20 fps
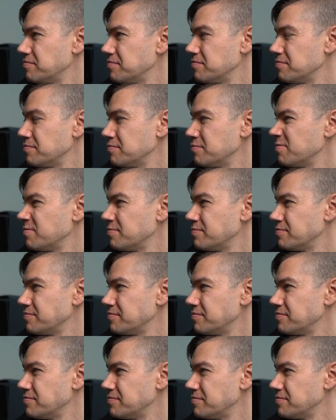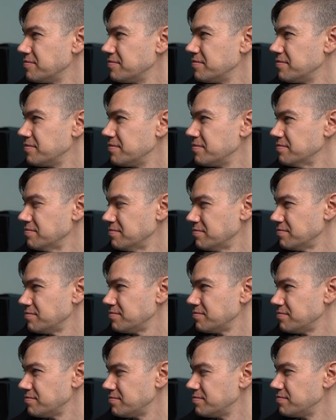
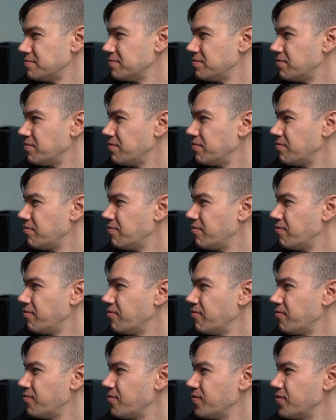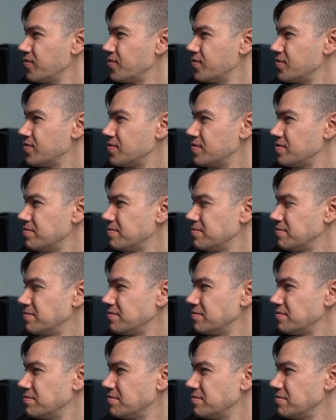
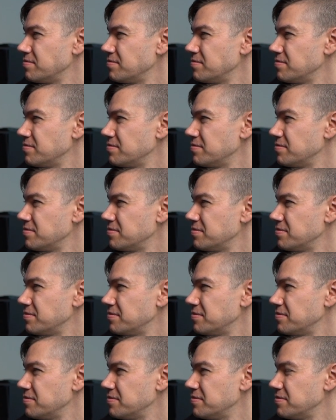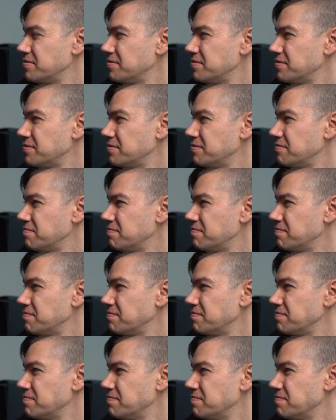
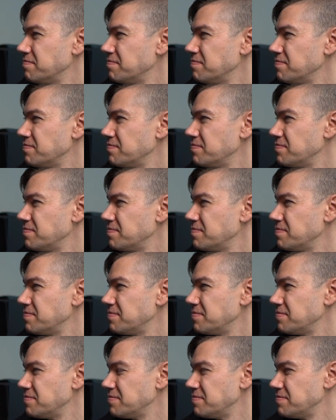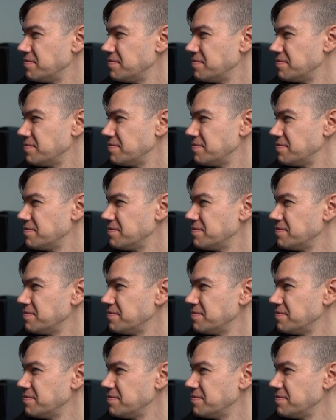[no speech]